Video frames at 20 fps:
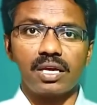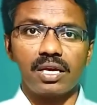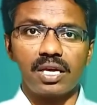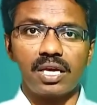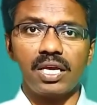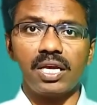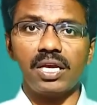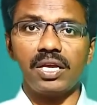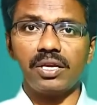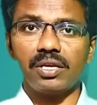
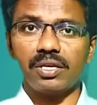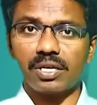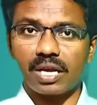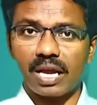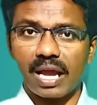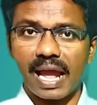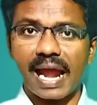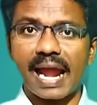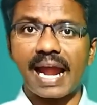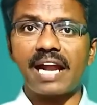he
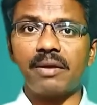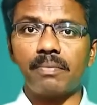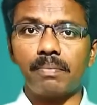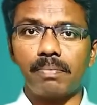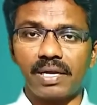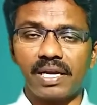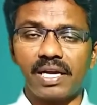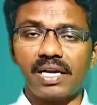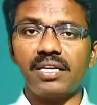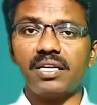had
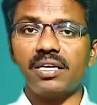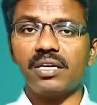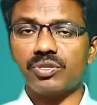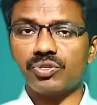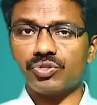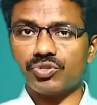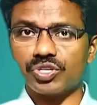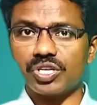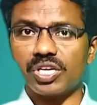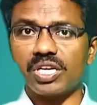played,
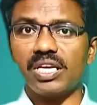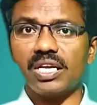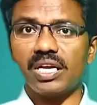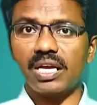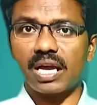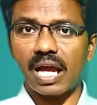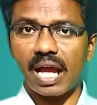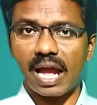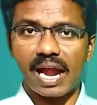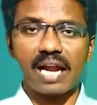
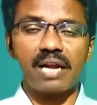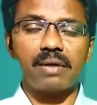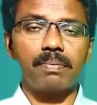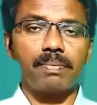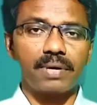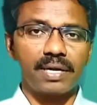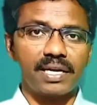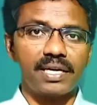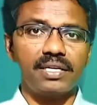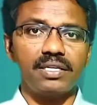she
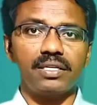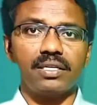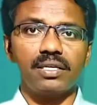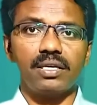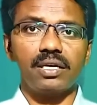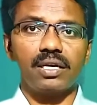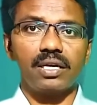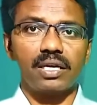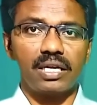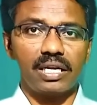had played,
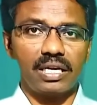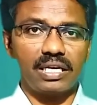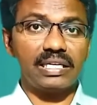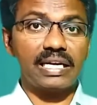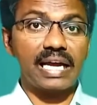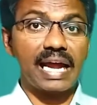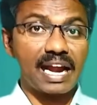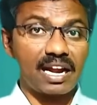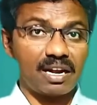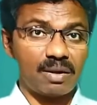it
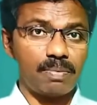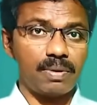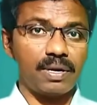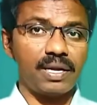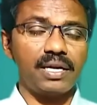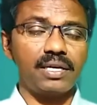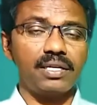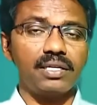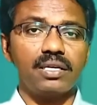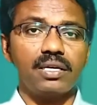had
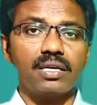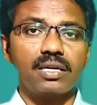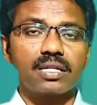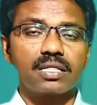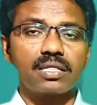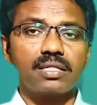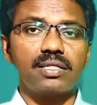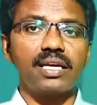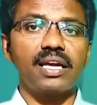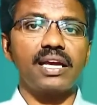played,
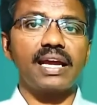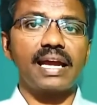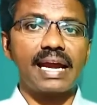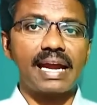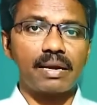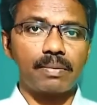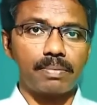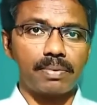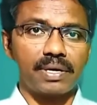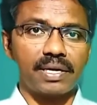they
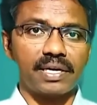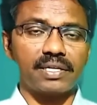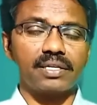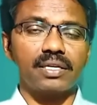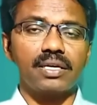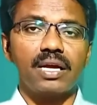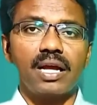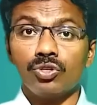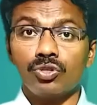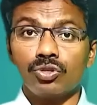had
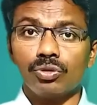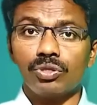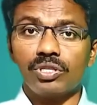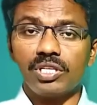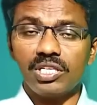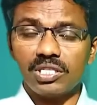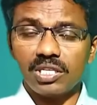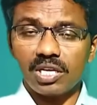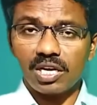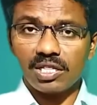played. So
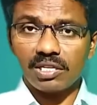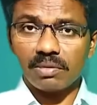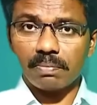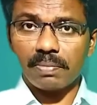these are all